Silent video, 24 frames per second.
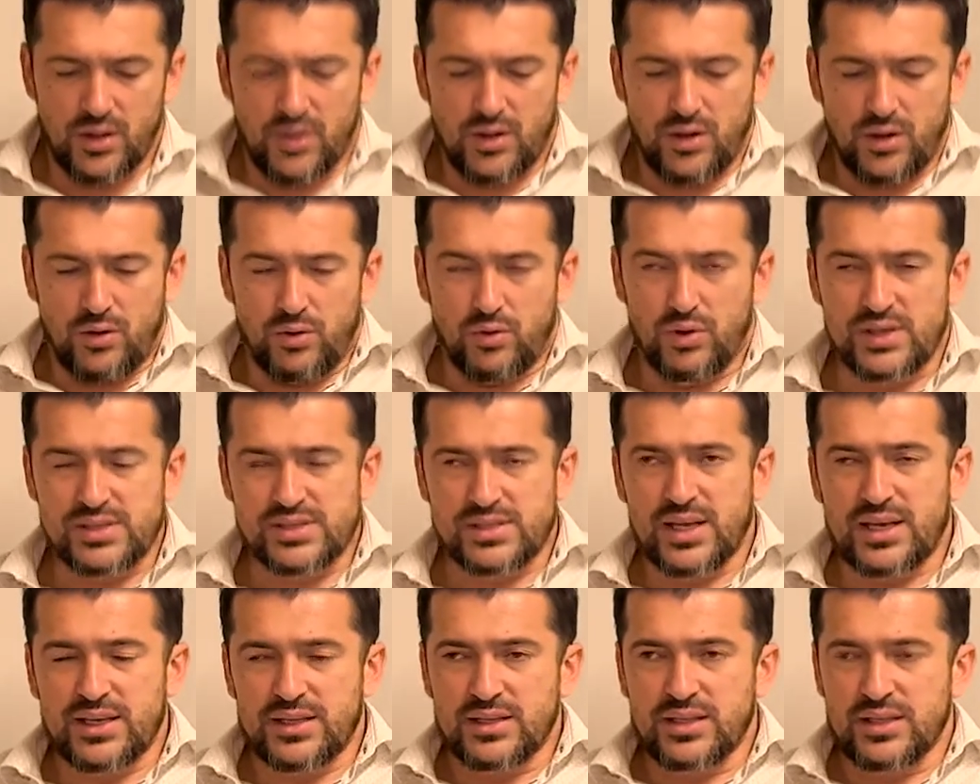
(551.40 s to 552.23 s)
What's the
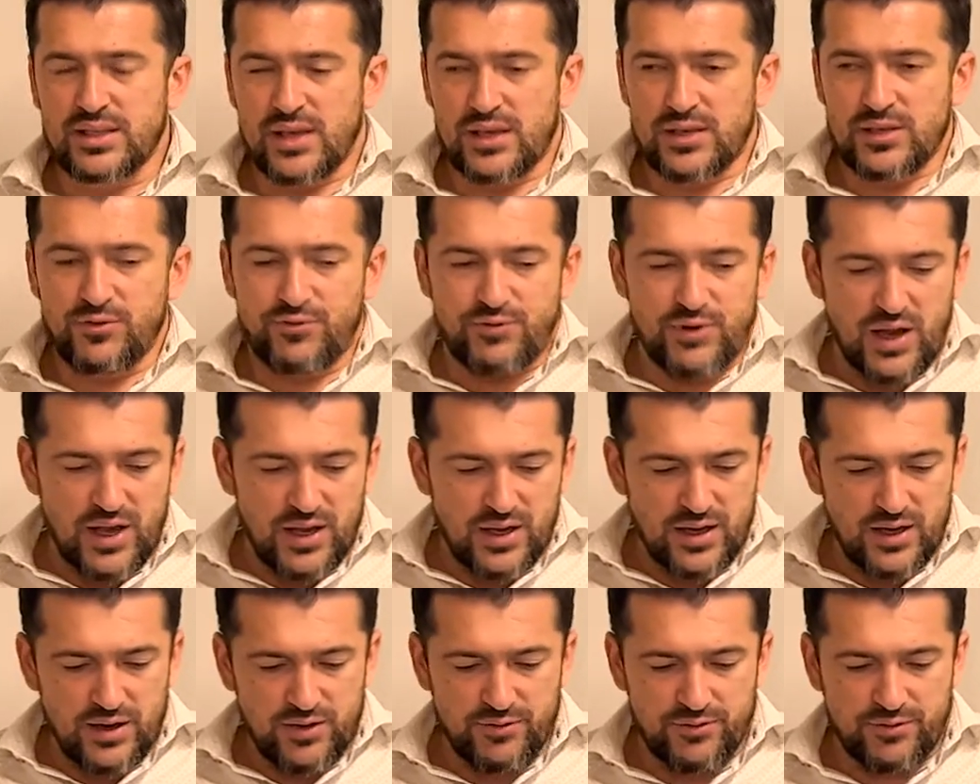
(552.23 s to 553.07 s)
idea? If I
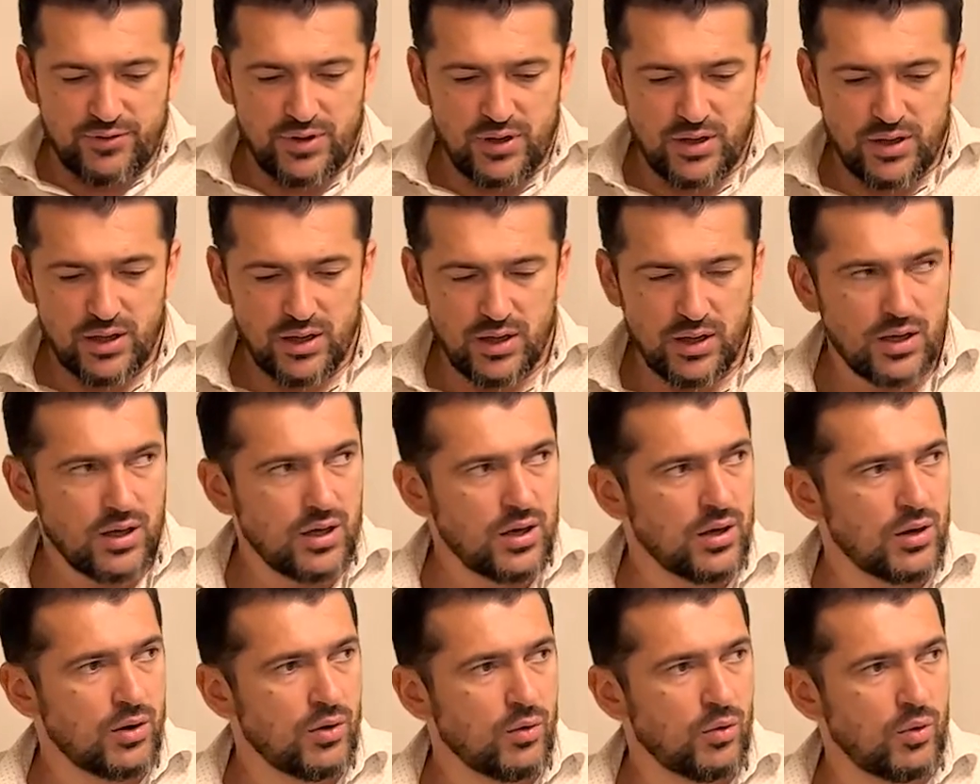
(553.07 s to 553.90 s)
have
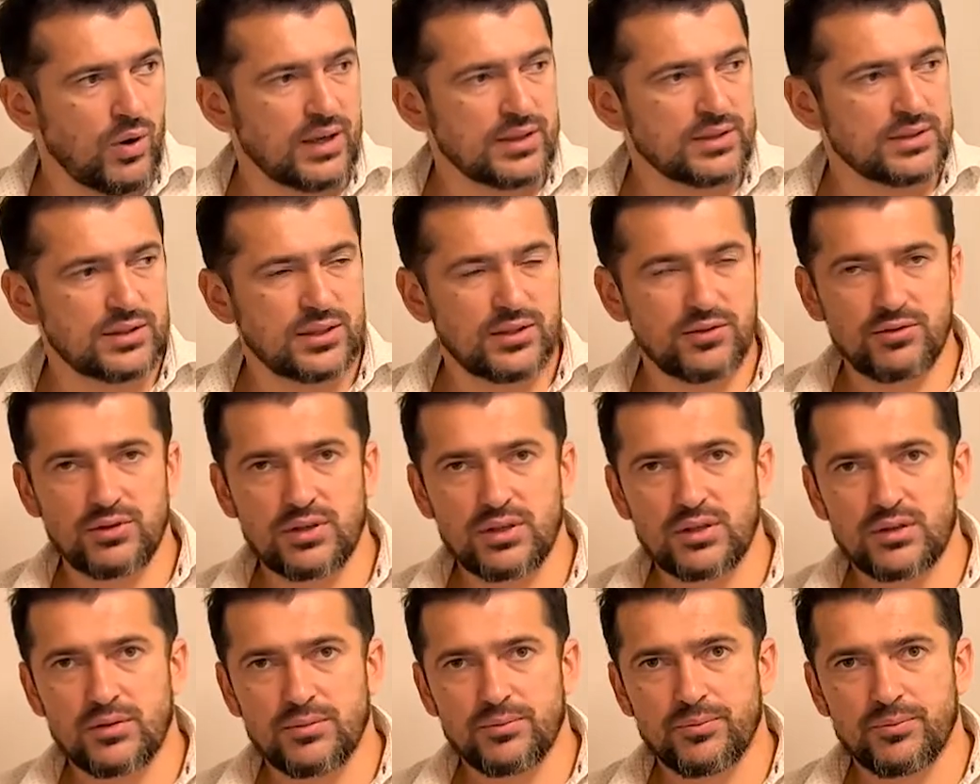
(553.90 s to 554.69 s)
one TV,